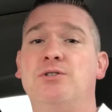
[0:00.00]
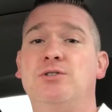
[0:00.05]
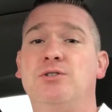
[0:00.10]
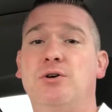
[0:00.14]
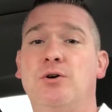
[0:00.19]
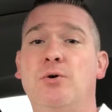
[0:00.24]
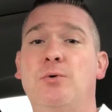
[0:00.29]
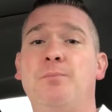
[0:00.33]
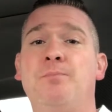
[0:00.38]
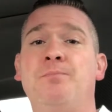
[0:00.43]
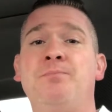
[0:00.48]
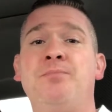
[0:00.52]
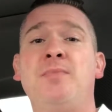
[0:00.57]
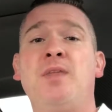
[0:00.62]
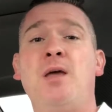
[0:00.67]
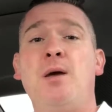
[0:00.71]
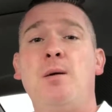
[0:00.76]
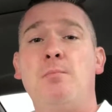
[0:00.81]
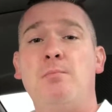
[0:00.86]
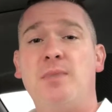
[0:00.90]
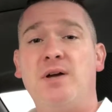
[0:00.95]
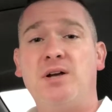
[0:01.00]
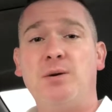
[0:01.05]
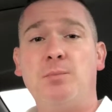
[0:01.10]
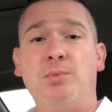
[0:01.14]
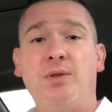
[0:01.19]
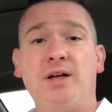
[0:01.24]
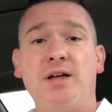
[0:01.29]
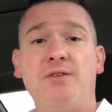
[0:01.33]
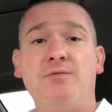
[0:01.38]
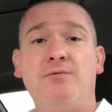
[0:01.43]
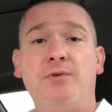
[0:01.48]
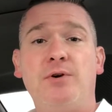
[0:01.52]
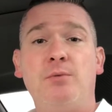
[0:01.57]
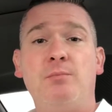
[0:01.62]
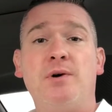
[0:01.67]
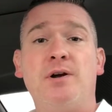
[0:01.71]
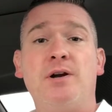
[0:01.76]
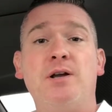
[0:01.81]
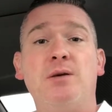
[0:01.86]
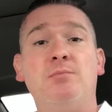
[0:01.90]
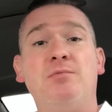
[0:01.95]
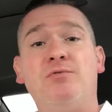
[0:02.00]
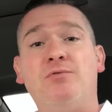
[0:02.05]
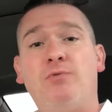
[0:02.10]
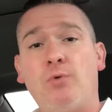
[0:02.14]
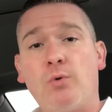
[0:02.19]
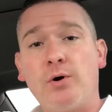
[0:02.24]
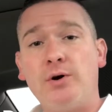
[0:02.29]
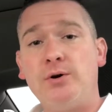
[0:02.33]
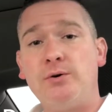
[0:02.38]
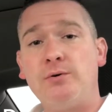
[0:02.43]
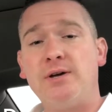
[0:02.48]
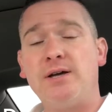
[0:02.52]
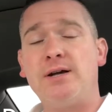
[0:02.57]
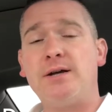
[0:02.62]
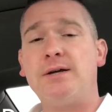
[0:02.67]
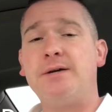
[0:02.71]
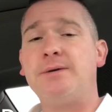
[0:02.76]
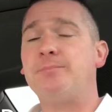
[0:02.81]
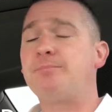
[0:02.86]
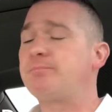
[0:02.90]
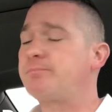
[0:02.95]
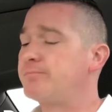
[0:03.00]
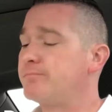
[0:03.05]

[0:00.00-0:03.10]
So make a plan for your money before you get it.